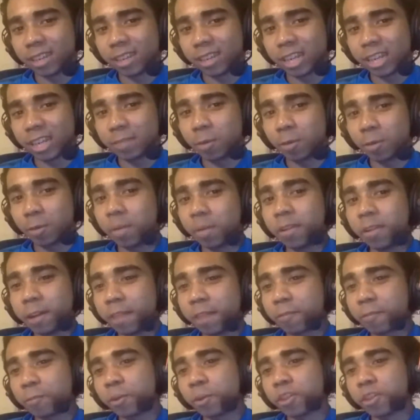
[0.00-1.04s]
it's probably not
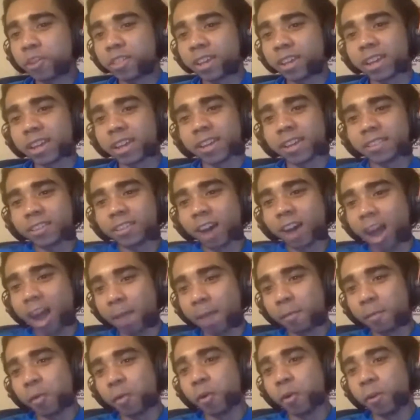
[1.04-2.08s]
even worth their
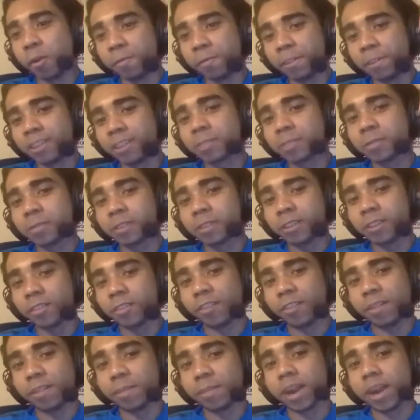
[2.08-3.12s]
time or investment
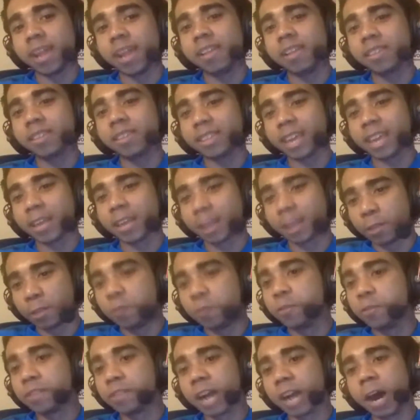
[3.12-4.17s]
in money to get like
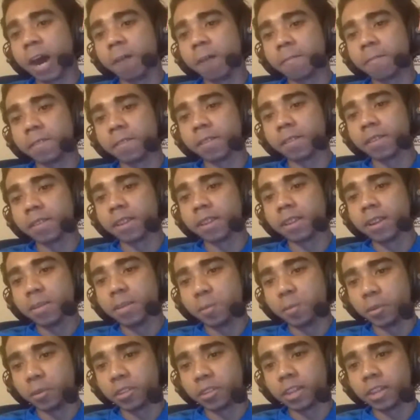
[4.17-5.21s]
new staff and
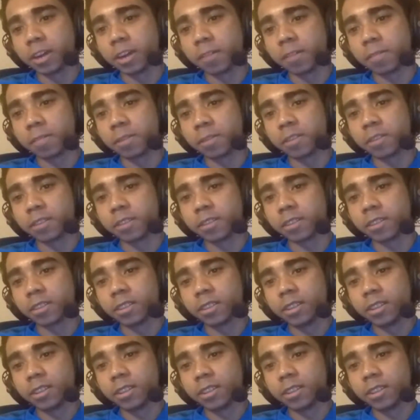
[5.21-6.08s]
more staff, because